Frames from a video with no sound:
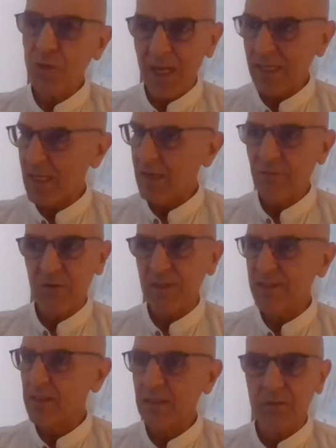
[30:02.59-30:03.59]
that every
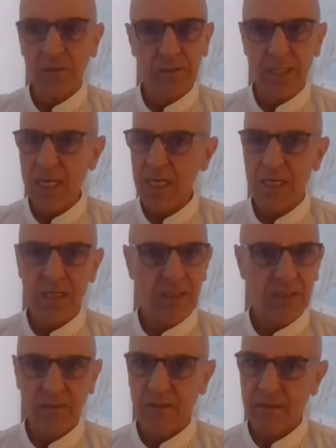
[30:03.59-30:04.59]
single day.
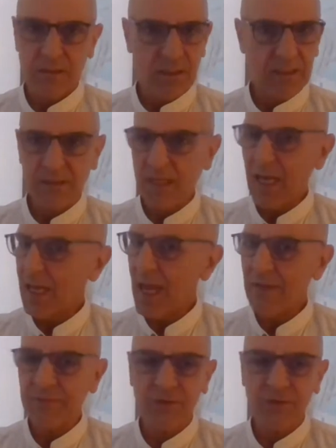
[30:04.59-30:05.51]
I have